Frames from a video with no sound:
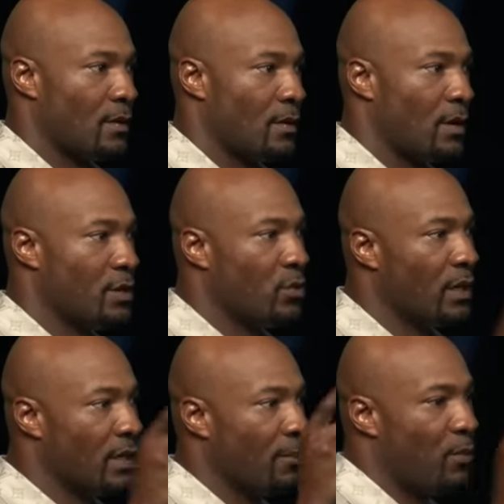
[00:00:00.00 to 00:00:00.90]
Are you
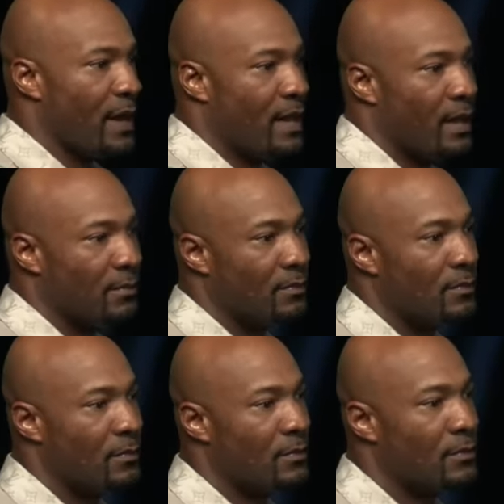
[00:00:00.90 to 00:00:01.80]
willing to break up
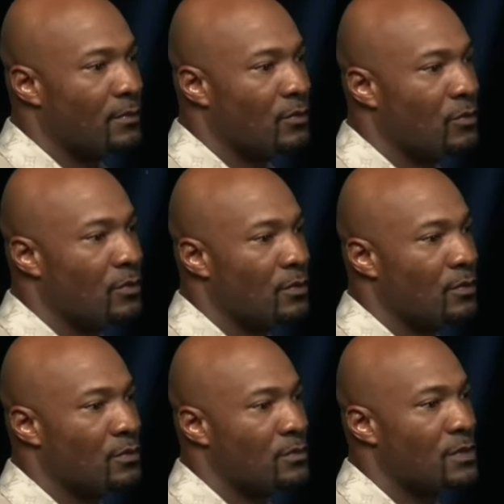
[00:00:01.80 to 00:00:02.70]

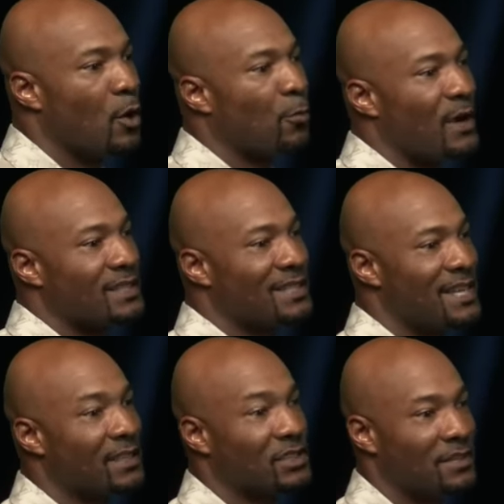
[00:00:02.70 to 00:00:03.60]
your
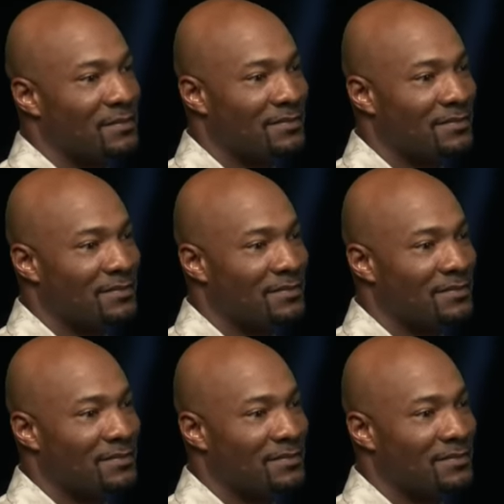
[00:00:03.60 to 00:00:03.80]
presentation?